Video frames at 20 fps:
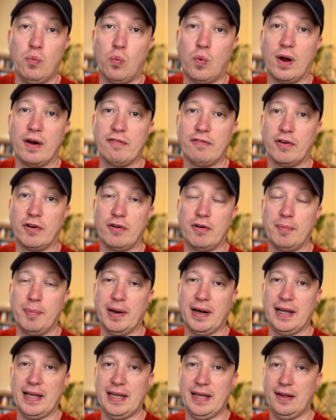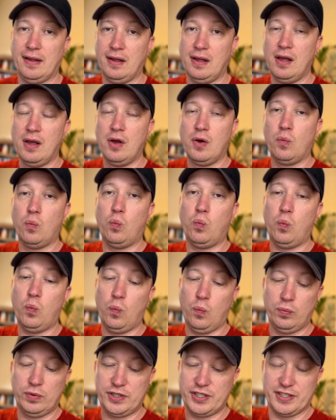one vulnerability
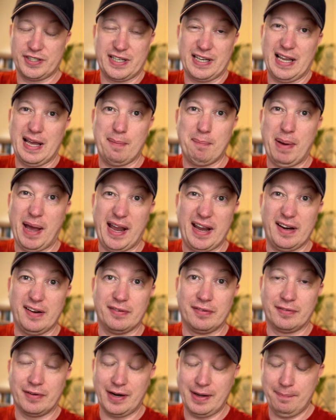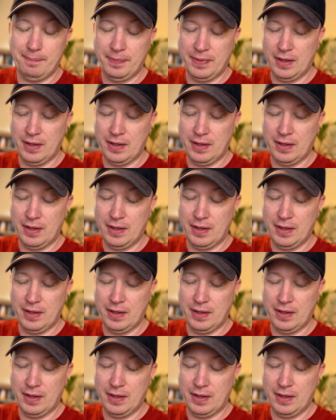just to get paid, right?